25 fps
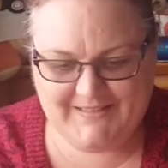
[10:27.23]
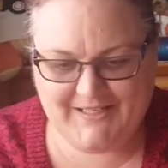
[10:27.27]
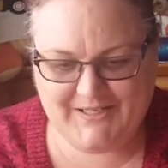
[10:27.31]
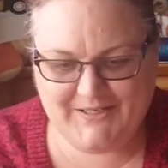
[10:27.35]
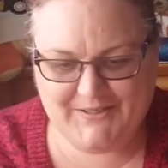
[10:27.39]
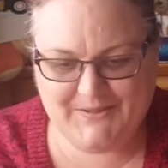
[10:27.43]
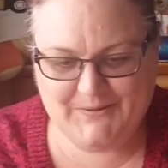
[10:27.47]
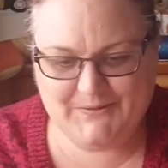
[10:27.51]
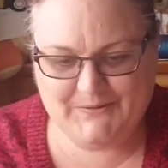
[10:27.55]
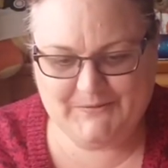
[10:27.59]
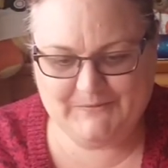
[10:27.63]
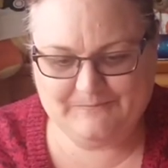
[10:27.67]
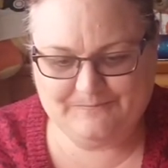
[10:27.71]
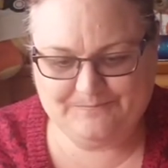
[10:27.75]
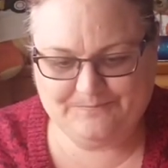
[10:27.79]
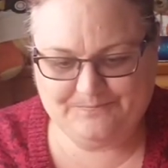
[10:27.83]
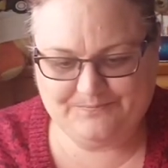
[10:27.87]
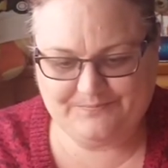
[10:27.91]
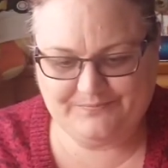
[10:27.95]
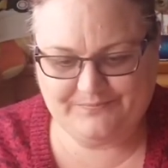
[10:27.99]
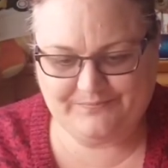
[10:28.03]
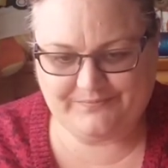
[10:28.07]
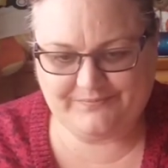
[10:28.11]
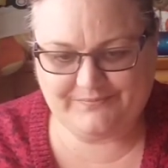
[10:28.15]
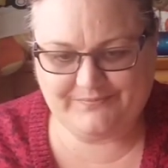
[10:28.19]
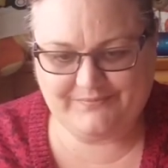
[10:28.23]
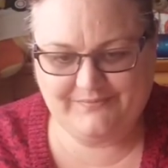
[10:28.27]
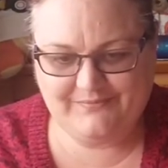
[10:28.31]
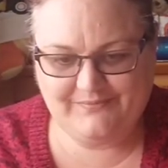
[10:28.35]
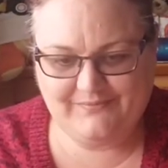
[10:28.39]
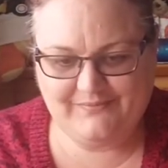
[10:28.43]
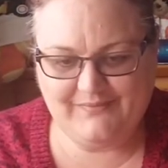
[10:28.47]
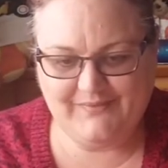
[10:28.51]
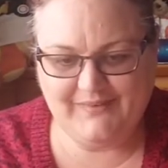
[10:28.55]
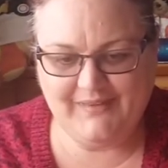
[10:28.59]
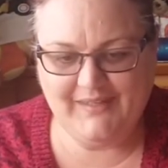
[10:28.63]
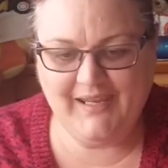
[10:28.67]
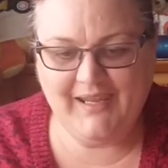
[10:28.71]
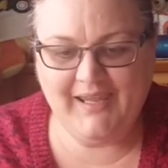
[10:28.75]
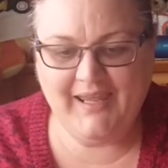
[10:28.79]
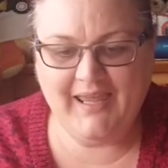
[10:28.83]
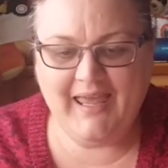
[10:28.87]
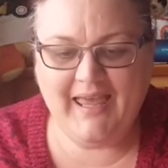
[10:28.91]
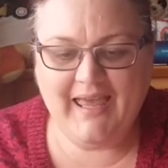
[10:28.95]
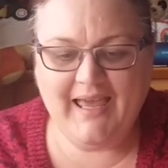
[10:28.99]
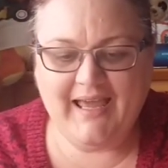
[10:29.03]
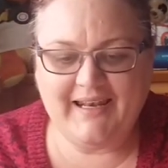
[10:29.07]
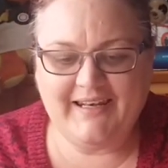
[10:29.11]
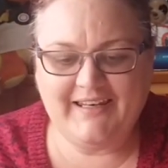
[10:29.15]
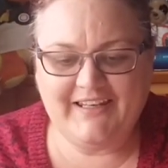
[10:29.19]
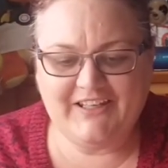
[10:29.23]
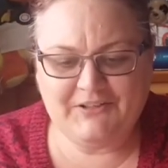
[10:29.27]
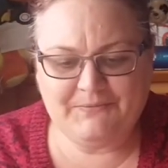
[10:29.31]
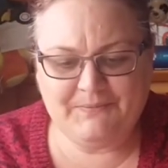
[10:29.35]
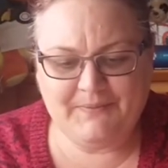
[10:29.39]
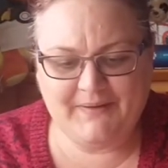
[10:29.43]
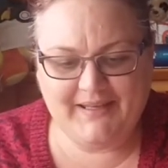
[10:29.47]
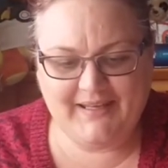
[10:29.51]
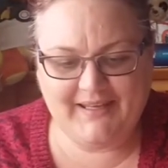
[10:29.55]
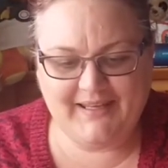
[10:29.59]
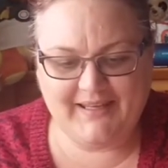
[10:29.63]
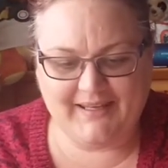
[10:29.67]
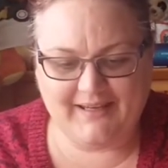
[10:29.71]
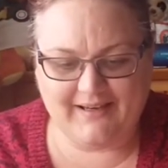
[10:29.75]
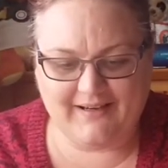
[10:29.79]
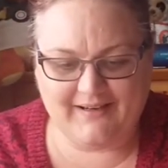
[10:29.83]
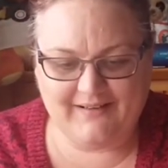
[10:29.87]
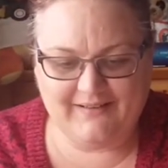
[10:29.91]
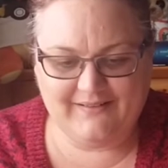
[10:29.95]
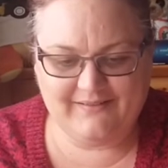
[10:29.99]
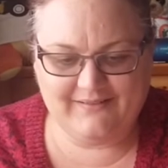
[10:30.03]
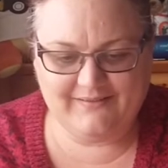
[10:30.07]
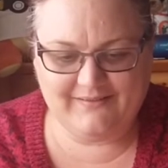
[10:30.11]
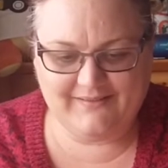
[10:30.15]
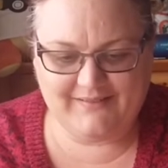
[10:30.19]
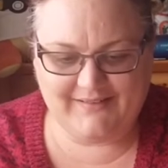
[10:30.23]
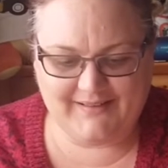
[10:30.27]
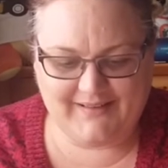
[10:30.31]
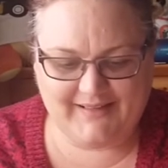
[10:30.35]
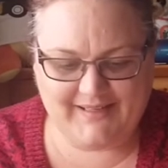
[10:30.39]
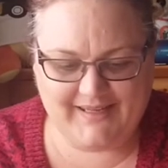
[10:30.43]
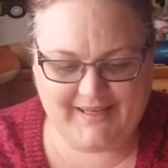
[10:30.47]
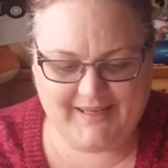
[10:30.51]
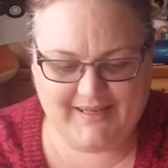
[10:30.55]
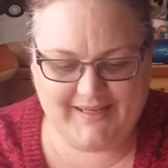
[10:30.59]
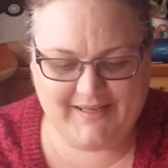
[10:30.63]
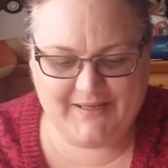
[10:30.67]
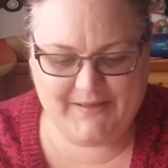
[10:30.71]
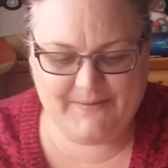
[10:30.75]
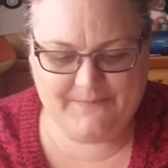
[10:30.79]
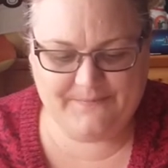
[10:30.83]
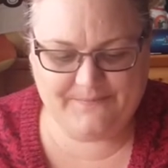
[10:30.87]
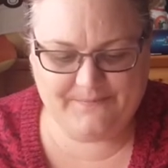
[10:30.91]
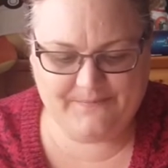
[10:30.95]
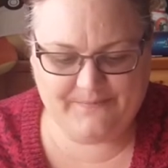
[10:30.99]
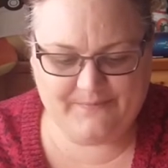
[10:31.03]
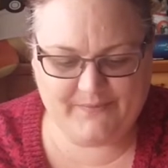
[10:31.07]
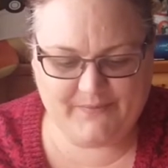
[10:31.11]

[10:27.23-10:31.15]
So in this bit here, okay,